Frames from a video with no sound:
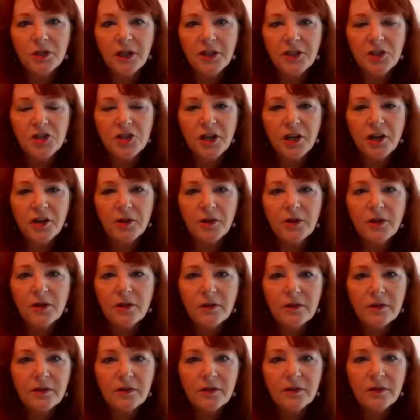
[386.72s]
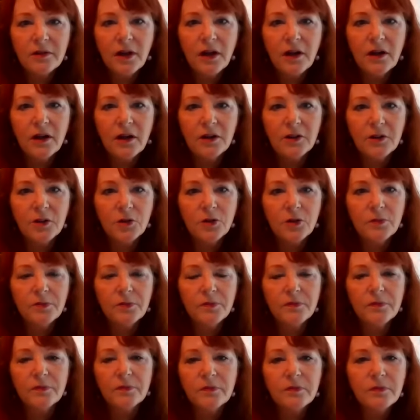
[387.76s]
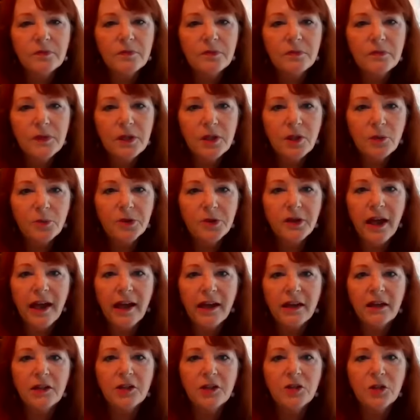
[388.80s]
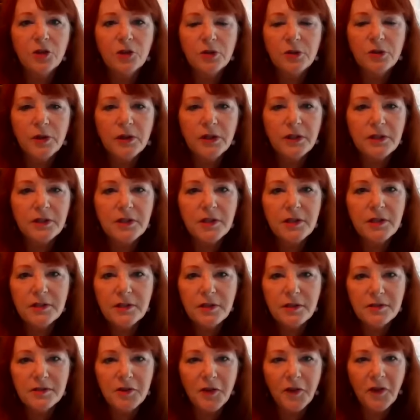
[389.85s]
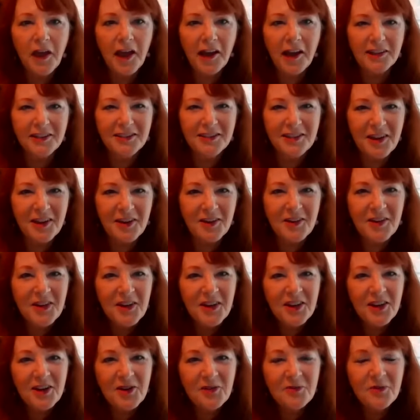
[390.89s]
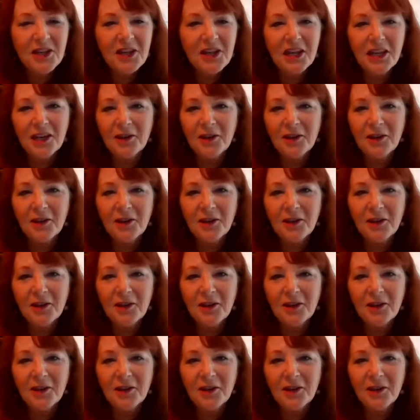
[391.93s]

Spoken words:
you like to share your, add in your 10 cents on that so we can